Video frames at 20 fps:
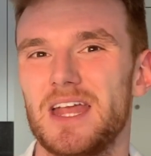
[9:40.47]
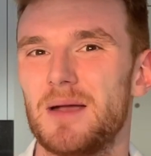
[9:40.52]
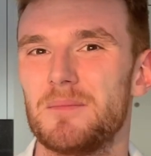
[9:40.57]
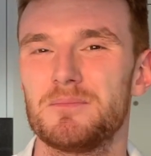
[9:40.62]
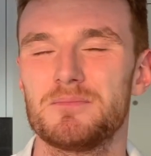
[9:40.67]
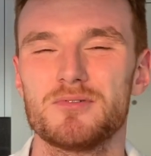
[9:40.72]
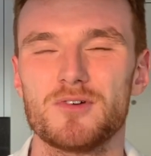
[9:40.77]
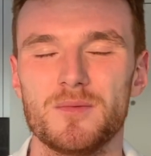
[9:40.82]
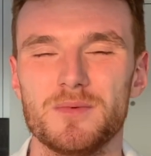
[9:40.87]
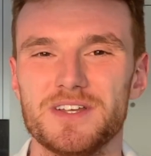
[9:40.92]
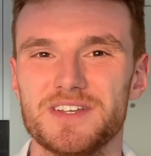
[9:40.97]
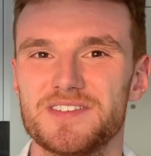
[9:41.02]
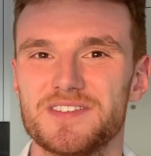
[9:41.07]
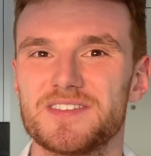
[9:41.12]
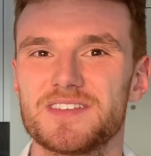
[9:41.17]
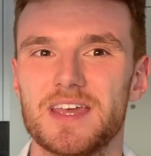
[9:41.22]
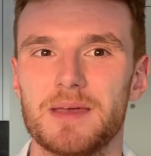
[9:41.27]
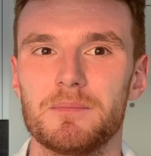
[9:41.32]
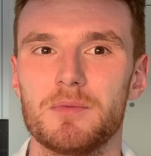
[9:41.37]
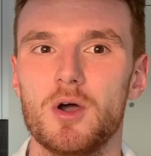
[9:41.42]
probably
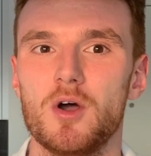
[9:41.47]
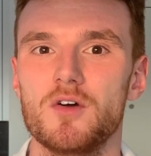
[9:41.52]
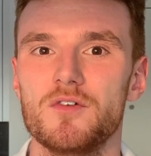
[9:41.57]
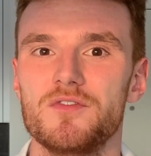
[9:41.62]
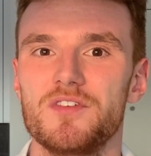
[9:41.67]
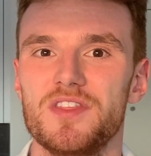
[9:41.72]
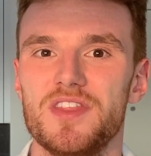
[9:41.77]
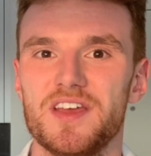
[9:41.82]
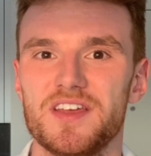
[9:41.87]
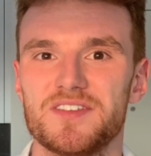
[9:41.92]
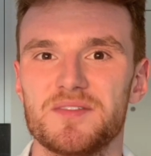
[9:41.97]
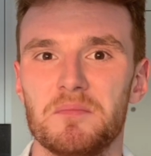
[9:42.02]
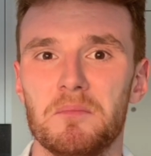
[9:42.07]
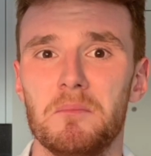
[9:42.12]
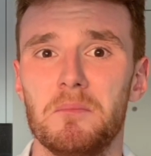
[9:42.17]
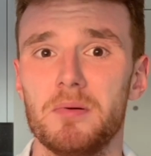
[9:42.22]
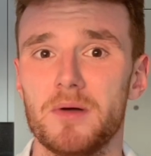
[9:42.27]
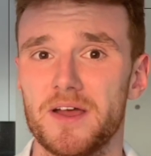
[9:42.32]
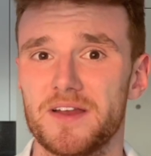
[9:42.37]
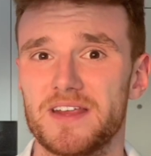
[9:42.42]
skip over this.
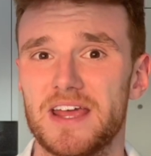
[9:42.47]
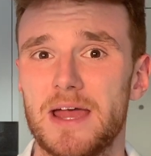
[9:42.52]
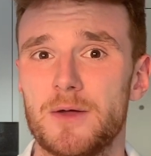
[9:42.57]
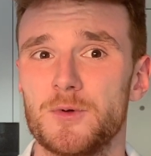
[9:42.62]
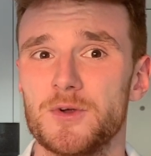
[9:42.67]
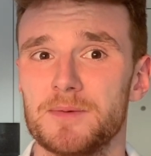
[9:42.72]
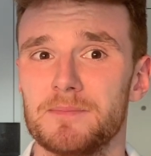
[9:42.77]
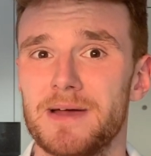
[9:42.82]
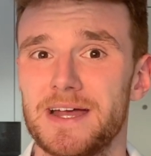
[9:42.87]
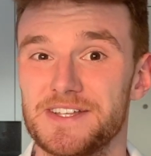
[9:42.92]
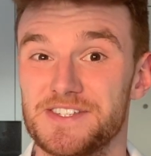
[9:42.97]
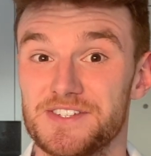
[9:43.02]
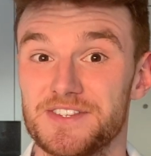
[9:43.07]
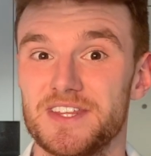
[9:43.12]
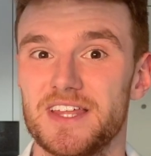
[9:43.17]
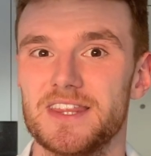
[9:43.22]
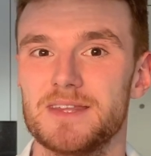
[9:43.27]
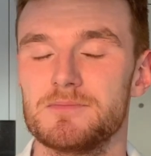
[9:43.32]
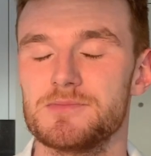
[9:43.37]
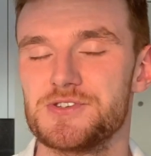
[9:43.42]
But I would imagine
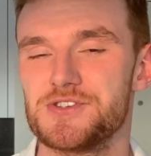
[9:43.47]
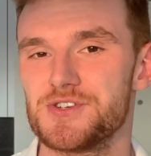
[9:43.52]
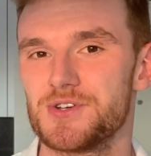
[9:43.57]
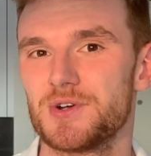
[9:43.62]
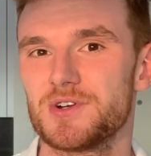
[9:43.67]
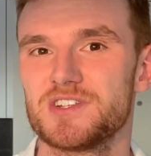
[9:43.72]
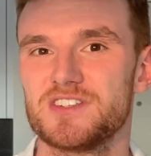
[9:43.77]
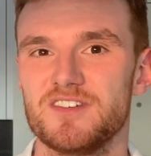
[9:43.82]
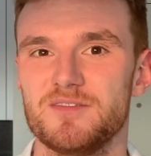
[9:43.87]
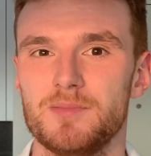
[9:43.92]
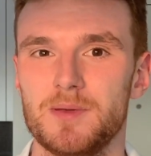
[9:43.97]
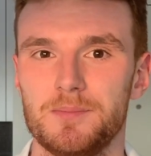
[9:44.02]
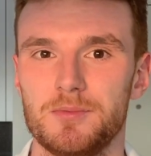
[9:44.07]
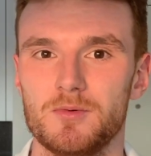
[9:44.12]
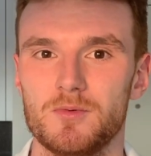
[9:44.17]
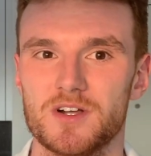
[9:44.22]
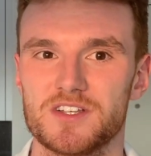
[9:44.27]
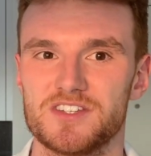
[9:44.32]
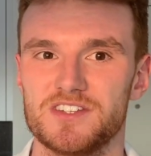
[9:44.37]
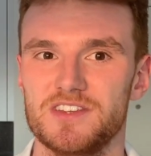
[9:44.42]
that the majority of people
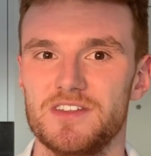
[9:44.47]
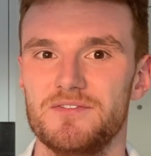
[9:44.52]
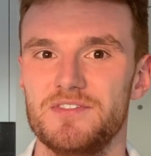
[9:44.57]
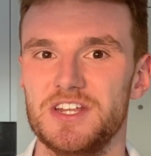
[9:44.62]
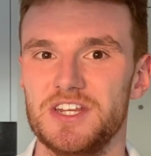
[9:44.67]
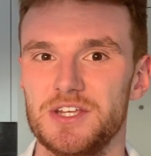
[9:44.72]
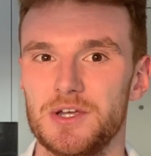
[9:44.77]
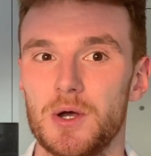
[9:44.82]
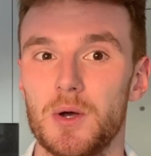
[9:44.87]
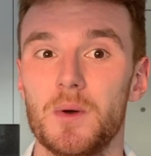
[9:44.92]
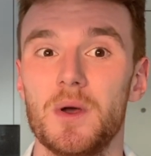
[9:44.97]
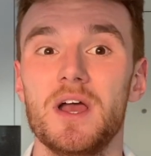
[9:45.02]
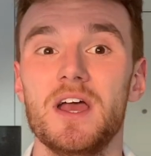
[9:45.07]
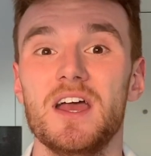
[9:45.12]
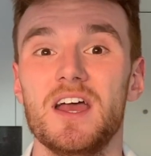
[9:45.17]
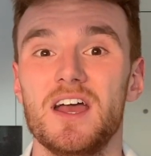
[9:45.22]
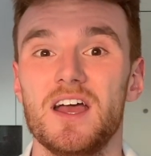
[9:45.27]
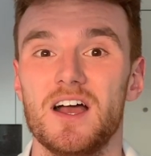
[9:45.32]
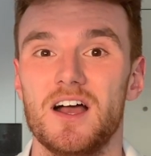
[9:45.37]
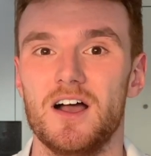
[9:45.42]
watching the video
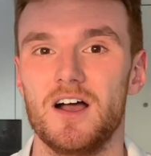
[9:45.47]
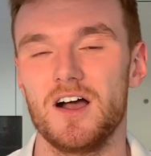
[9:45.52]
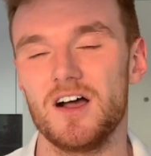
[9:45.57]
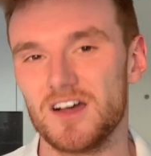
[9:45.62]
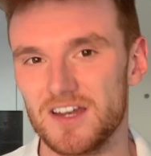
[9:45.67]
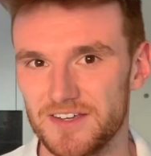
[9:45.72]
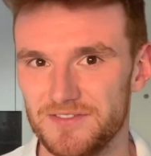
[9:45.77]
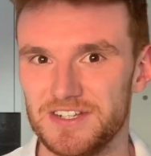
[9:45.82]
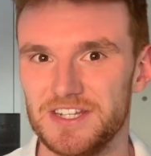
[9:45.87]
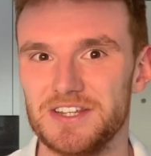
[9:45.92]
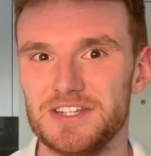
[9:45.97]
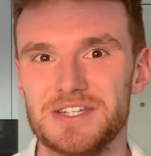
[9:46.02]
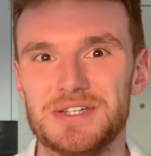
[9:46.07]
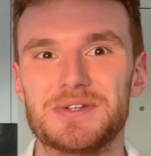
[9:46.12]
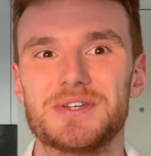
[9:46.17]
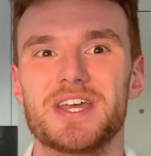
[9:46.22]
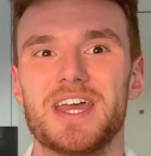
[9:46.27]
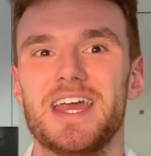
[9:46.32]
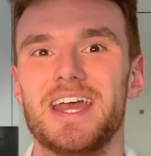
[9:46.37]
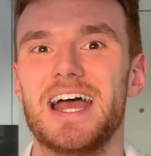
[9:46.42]
are living in the
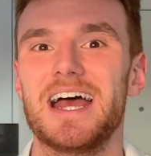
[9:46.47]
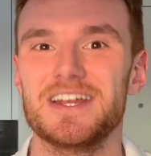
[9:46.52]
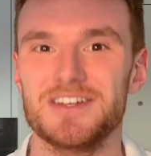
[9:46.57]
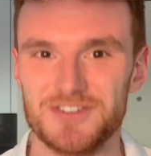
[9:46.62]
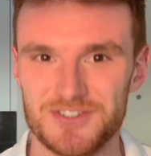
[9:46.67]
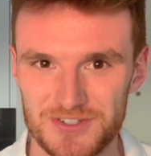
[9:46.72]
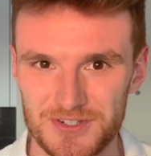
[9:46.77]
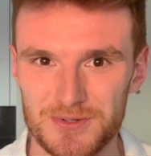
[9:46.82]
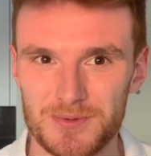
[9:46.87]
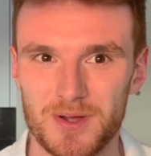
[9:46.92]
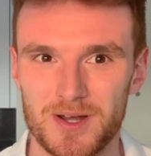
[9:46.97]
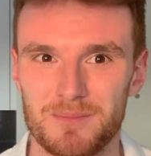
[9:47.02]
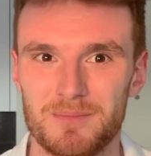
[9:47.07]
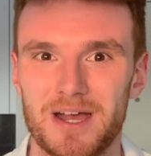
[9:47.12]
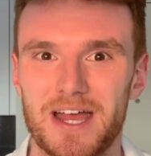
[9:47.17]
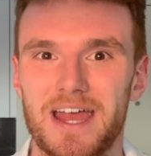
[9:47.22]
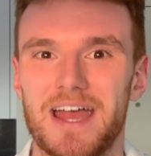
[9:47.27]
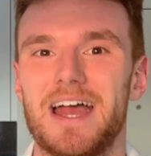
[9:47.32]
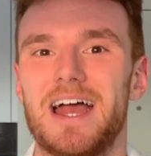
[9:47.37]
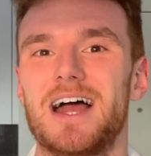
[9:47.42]
UK and do want to
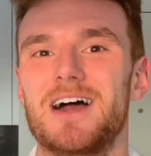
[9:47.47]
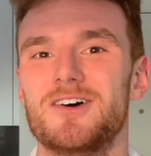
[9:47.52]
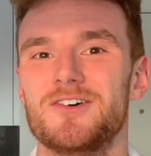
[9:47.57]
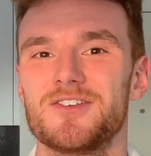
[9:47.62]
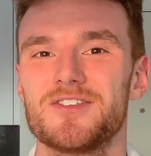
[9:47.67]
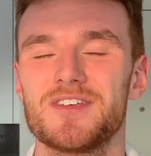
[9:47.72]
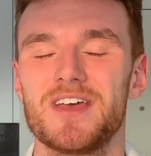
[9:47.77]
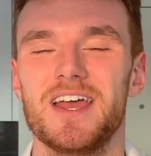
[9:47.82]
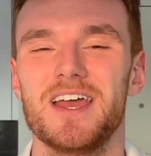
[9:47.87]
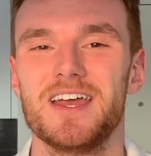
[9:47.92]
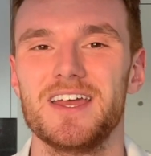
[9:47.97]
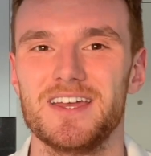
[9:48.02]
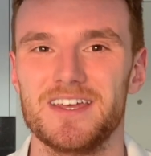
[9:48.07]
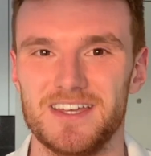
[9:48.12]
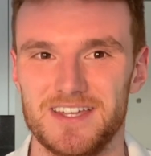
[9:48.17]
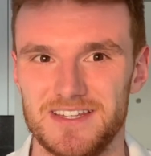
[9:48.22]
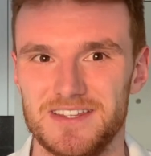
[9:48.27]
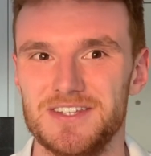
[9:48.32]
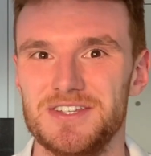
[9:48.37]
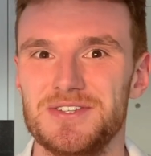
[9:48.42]
buy a house
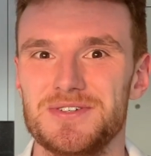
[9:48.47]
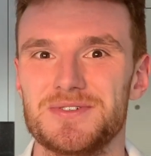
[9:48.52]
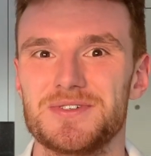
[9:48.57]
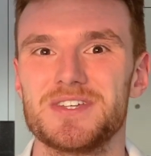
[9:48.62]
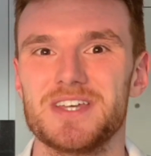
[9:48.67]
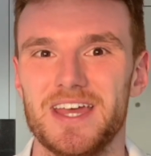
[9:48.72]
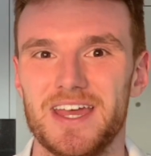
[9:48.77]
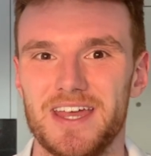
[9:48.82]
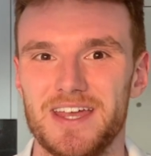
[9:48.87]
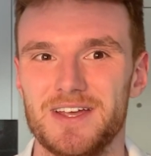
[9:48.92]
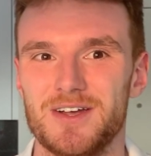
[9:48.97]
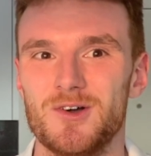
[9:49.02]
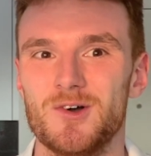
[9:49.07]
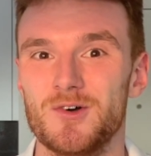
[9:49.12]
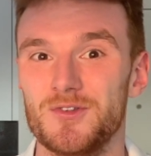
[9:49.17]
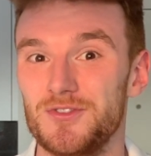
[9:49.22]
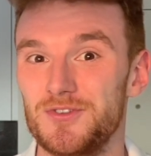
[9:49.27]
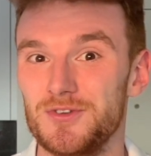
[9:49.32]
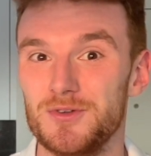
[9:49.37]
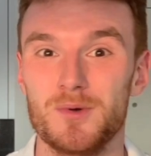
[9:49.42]
in the UK
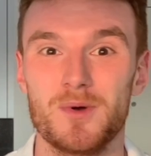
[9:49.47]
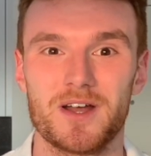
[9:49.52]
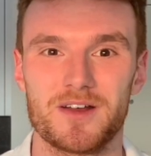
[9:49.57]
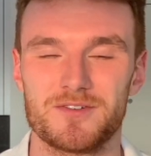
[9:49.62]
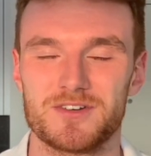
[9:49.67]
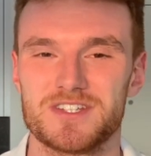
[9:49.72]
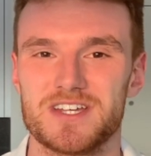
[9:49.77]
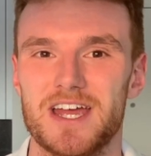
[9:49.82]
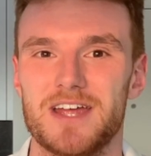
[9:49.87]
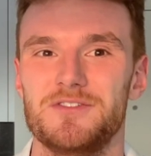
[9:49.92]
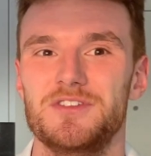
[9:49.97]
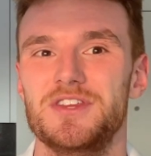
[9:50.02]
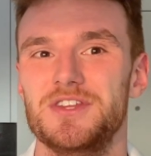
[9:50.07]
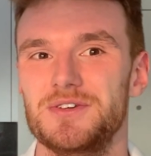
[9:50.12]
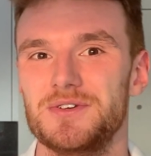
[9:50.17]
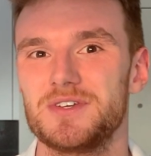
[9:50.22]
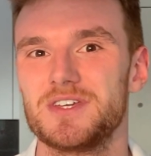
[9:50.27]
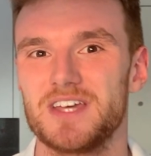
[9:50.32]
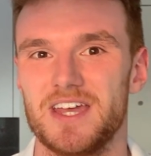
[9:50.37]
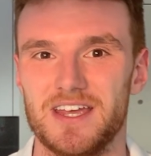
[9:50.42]
or do want to retire in
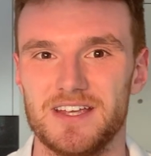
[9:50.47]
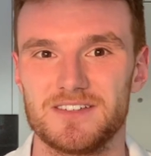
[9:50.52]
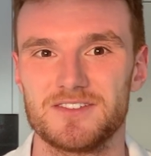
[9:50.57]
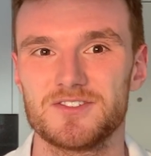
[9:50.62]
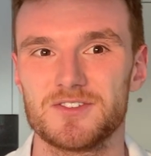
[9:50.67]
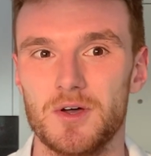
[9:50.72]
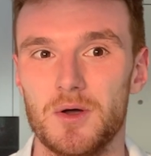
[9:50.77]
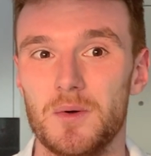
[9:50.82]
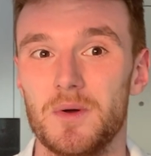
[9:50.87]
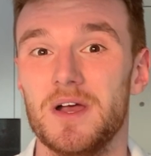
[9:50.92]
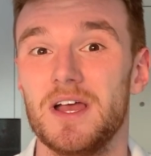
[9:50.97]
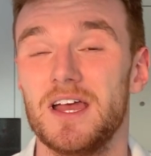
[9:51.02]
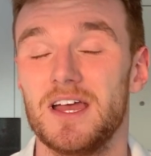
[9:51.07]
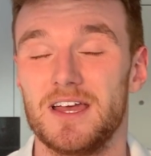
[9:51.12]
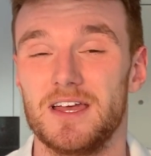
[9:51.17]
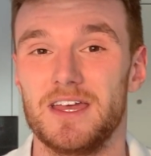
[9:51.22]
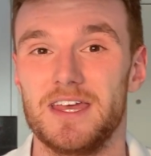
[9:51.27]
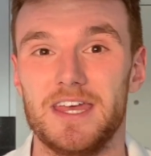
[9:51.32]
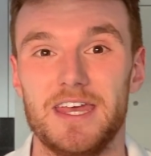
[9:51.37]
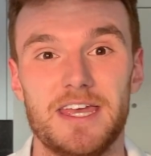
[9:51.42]
the UK. So
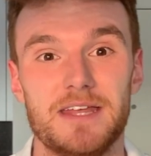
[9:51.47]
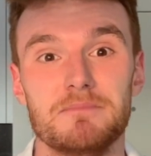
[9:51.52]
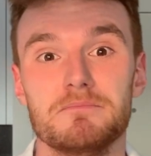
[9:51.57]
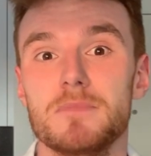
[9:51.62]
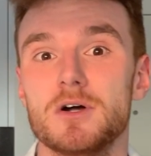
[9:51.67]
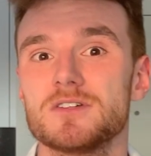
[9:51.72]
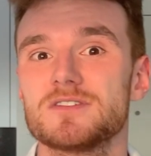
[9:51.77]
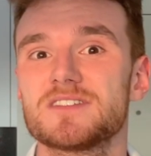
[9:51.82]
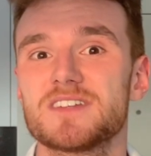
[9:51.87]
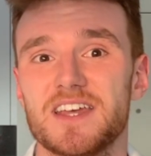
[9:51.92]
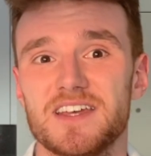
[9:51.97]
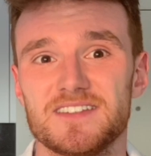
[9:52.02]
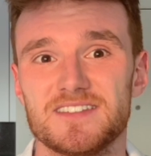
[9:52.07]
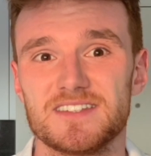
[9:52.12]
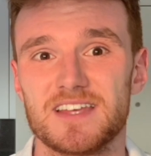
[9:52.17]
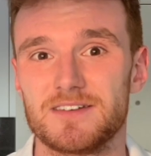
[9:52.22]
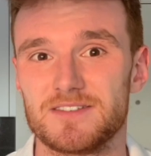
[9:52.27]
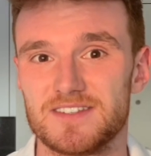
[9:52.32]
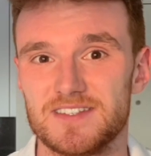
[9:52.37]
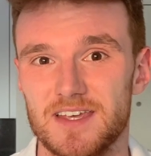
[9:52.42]
in most cases,
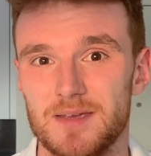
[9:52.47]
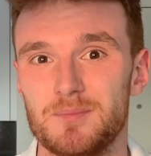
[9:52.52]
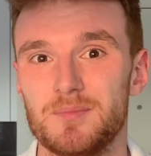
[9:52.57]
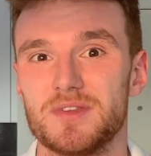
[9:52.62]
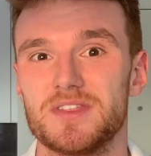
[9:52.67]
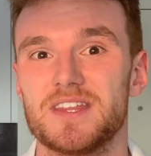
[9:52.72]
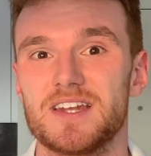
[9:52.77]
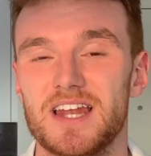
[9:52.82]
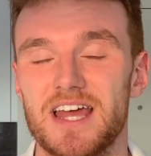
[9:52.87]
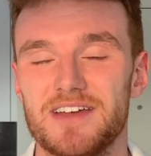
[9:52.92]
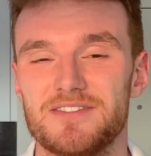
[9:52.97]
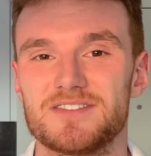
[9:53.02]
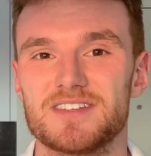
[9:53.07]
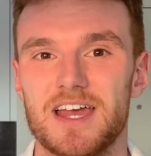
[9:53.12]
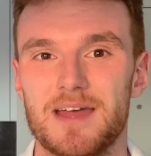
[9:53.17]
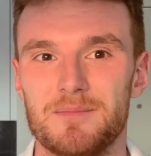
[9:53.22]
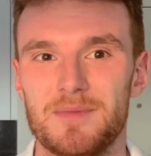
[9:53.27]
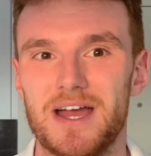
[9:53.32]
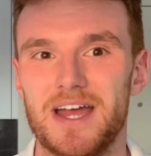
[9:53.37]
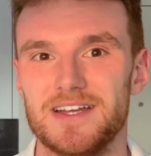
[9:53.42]
I would say put the
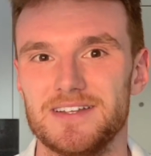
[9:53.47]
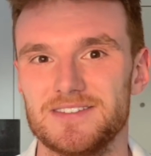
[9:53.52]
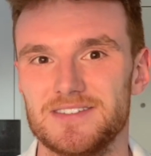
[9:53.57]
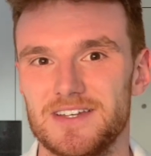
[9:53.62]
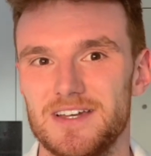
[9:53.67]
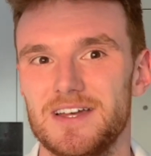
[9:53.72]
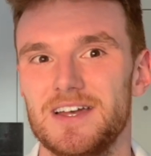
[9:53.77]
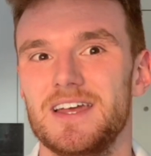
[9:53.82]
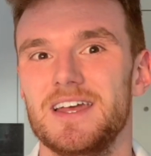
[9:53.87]
lifetime ISA